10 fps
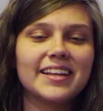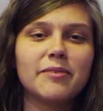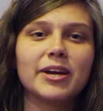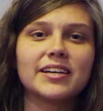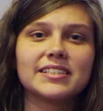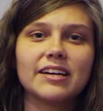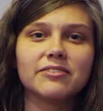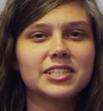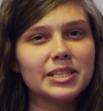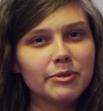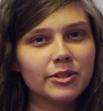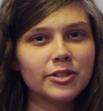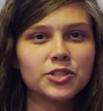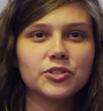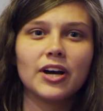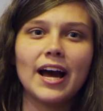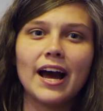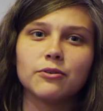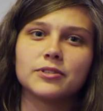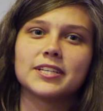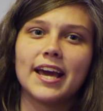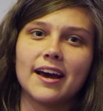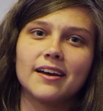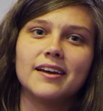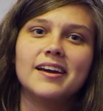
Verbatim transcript: they make a sound similar to a house cat.